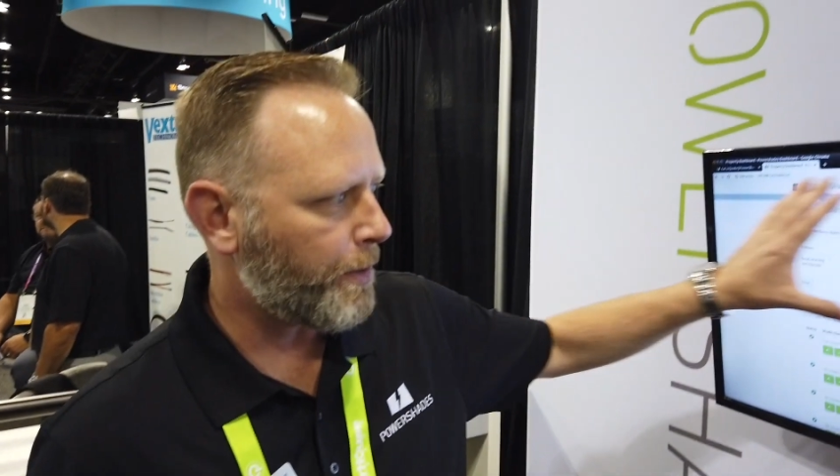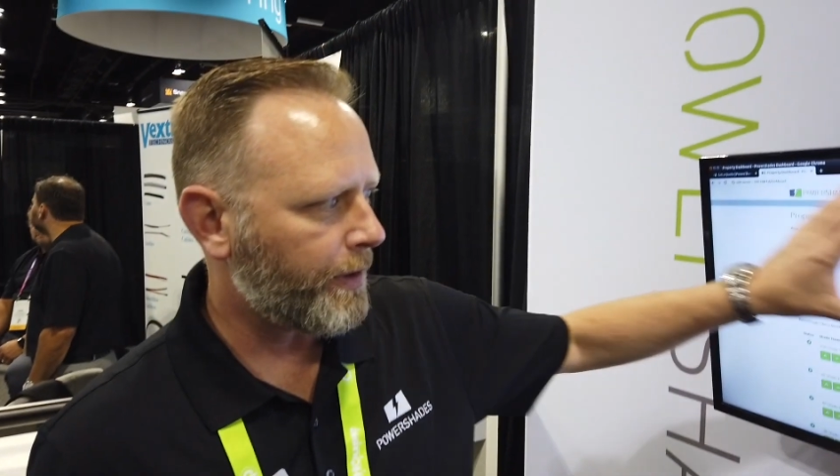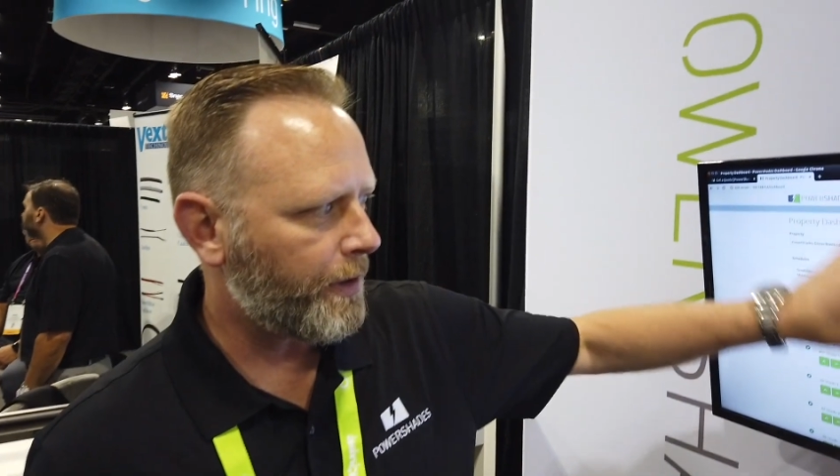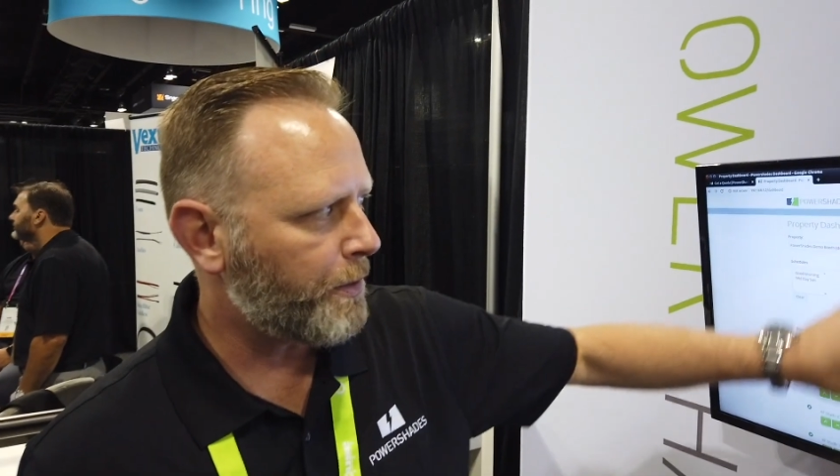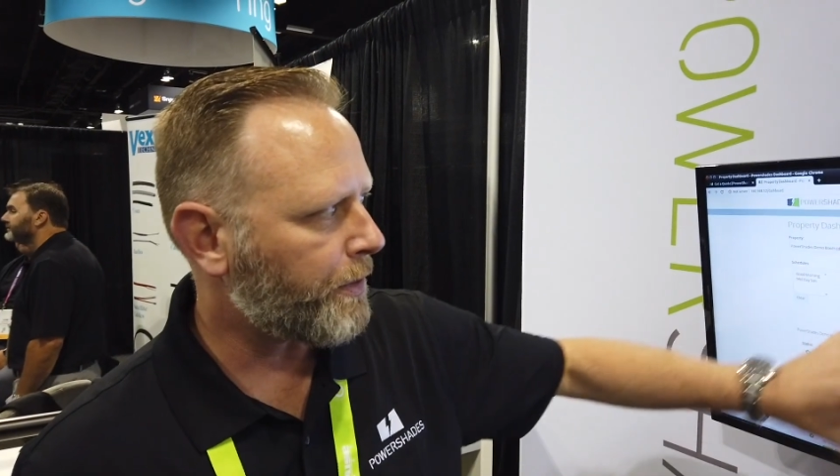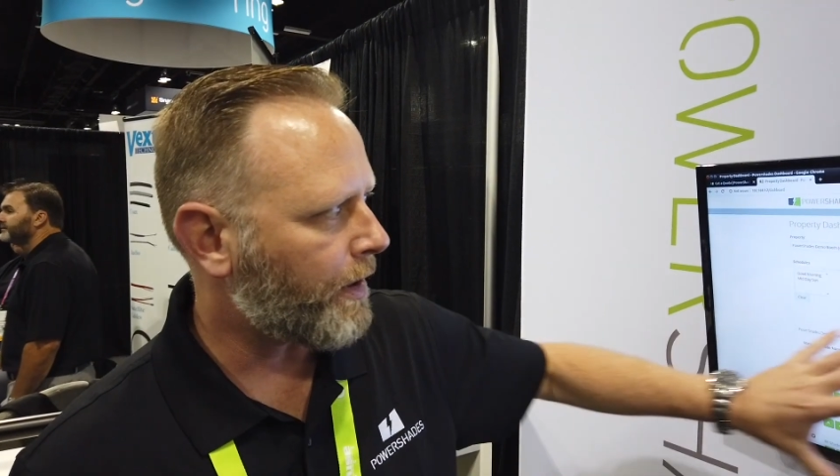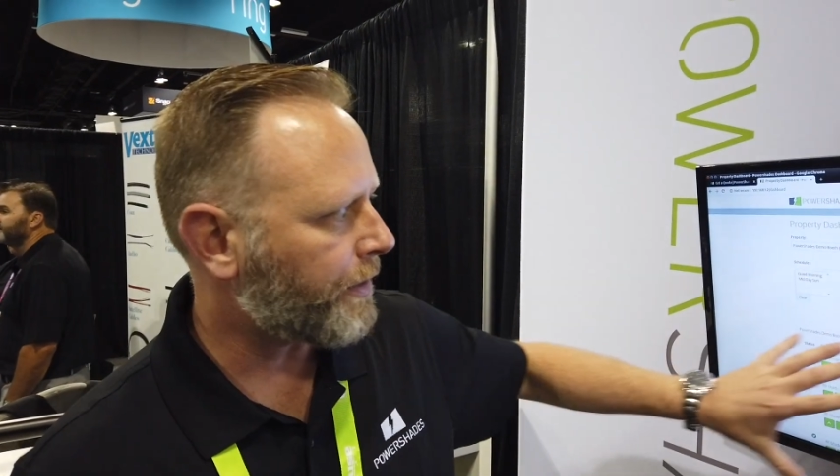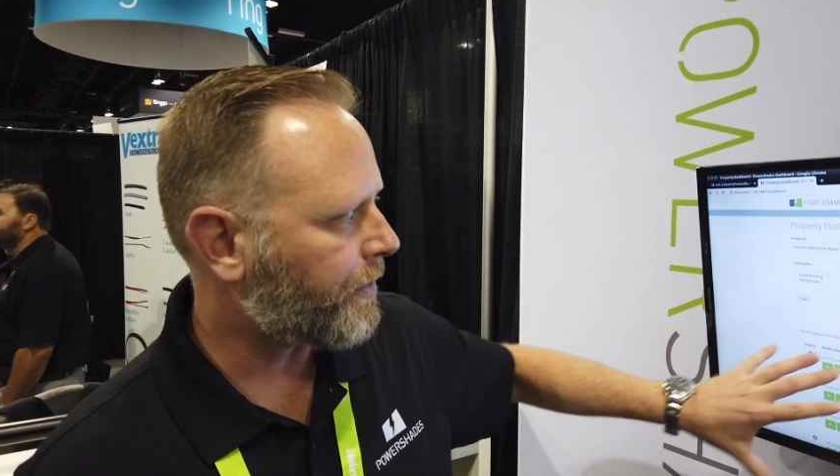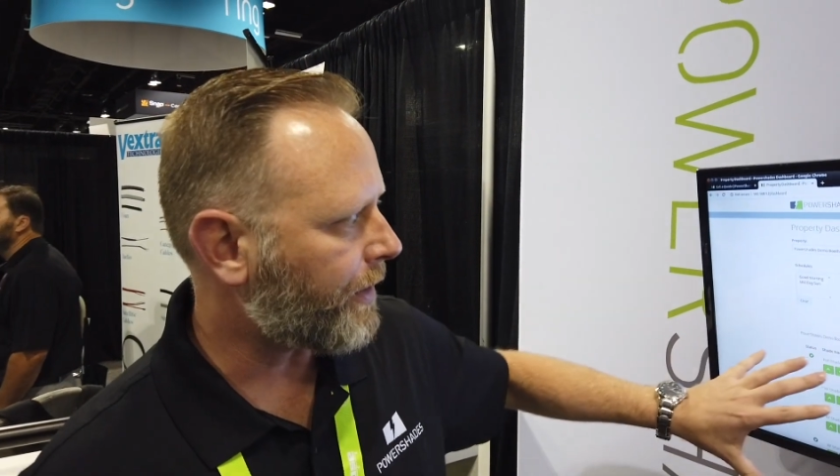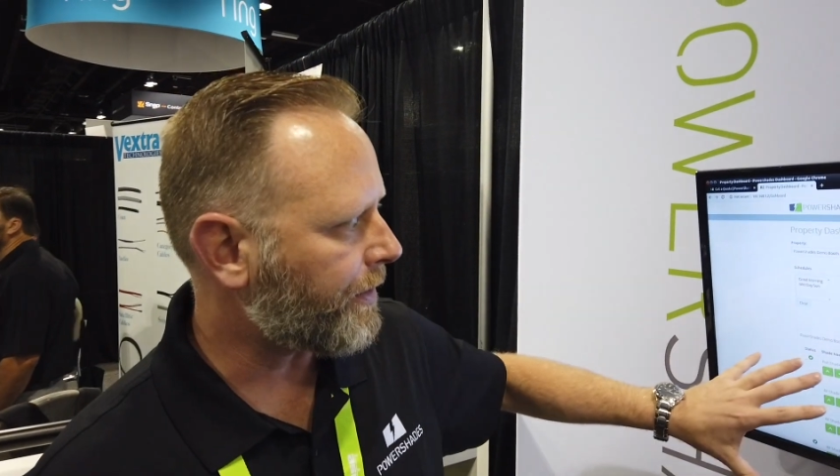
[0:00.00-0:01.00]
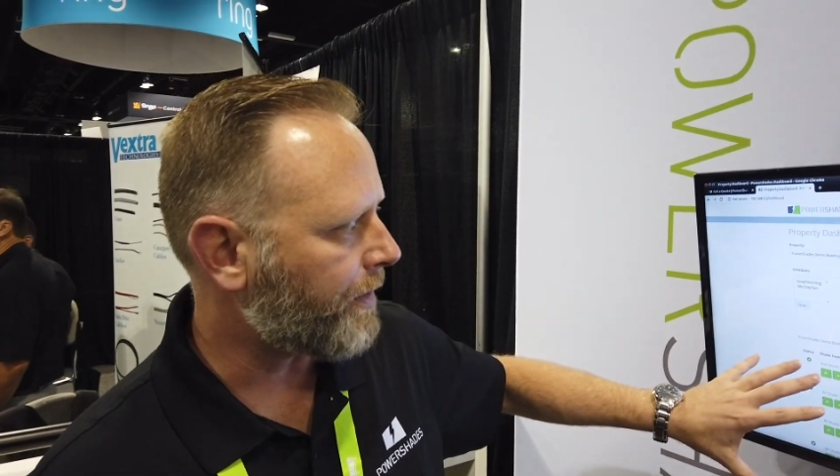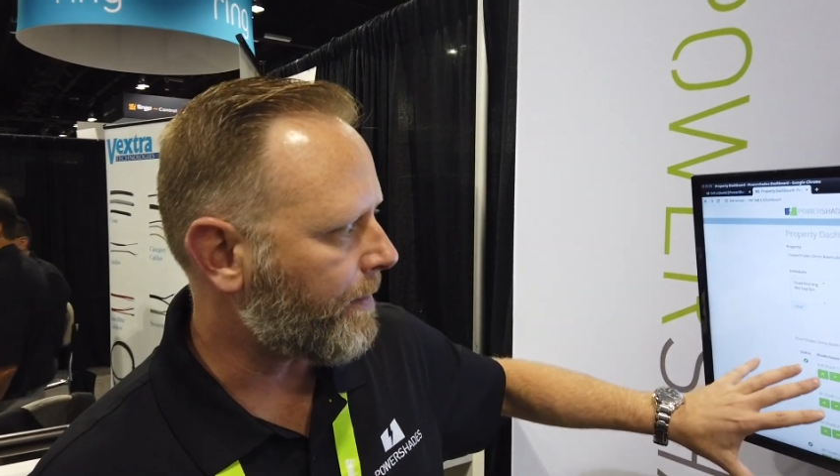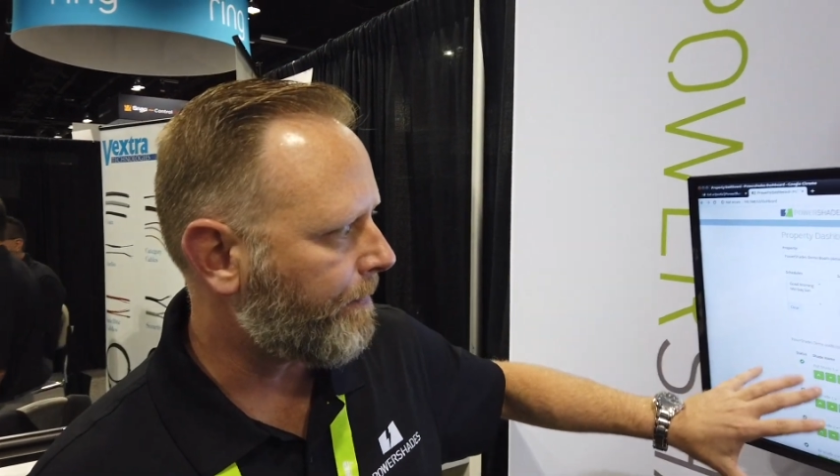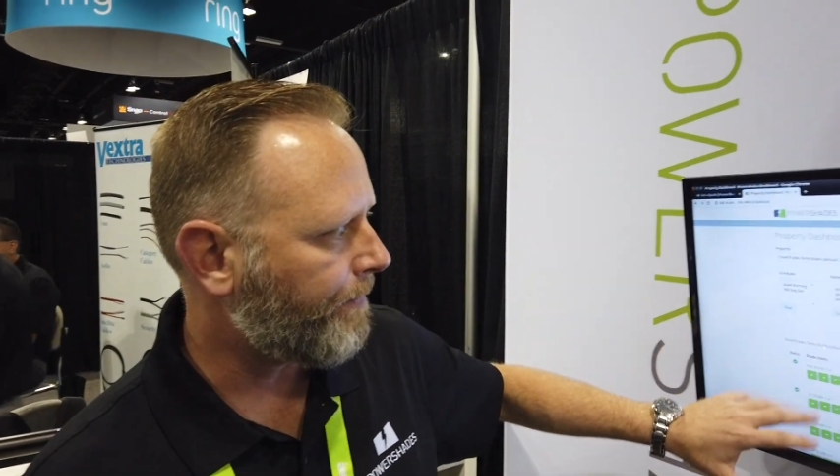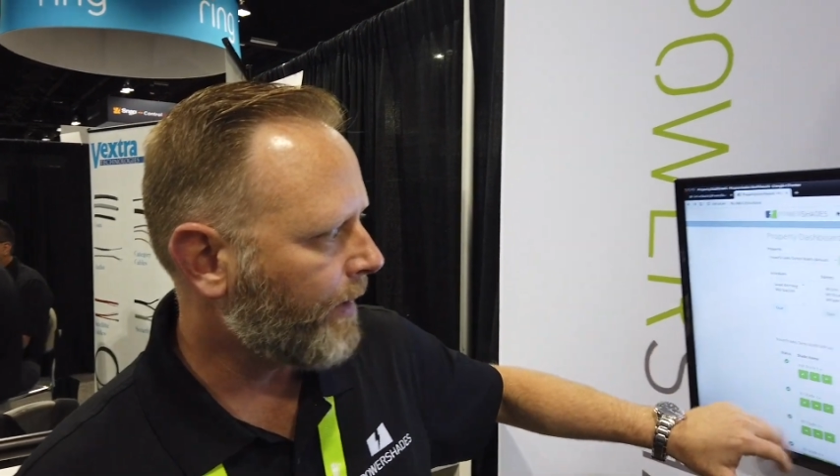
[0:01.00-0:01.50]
who will use our system